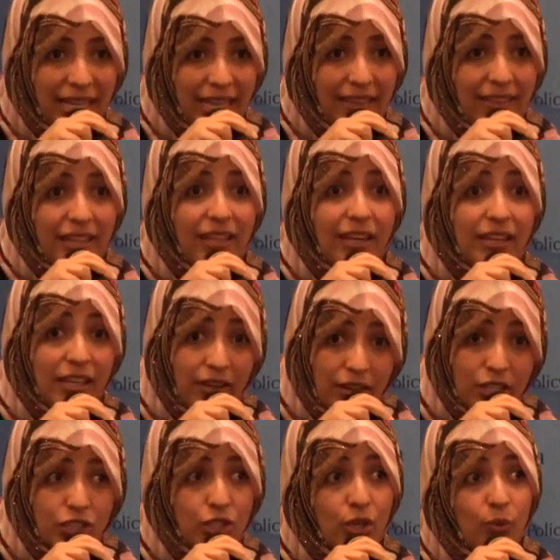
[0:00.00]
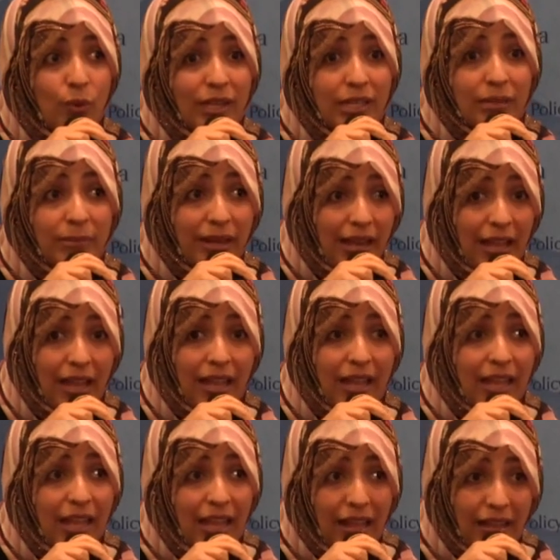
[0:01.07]
now this has given a
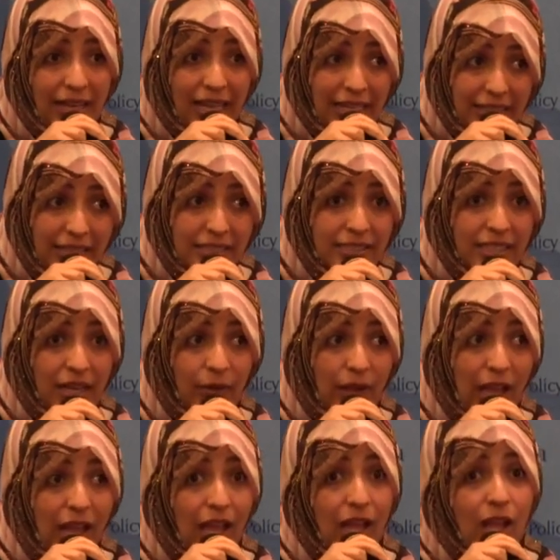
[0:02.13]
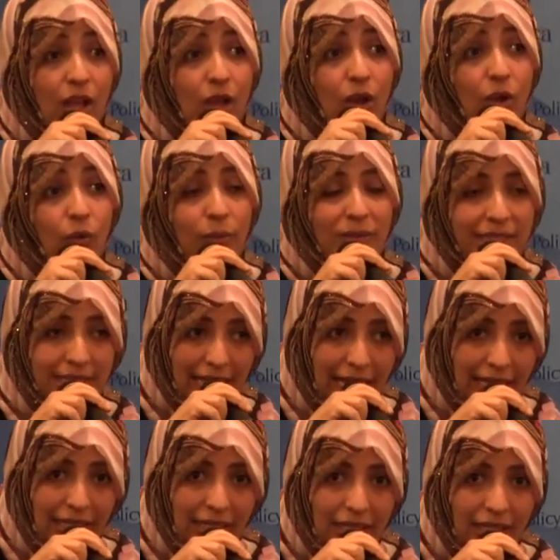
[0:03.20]
positive image to both men and
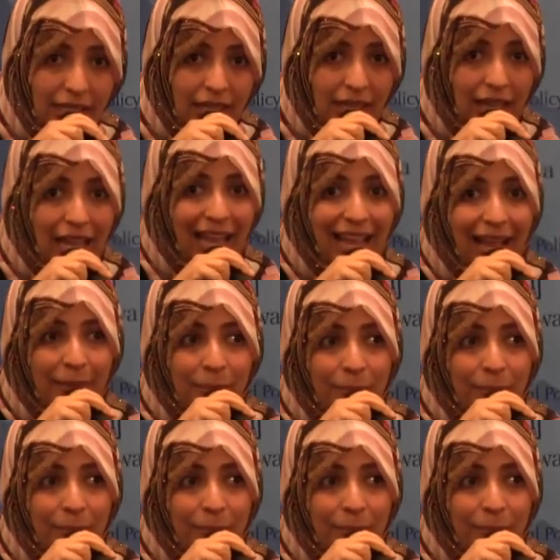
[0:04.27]
women equally.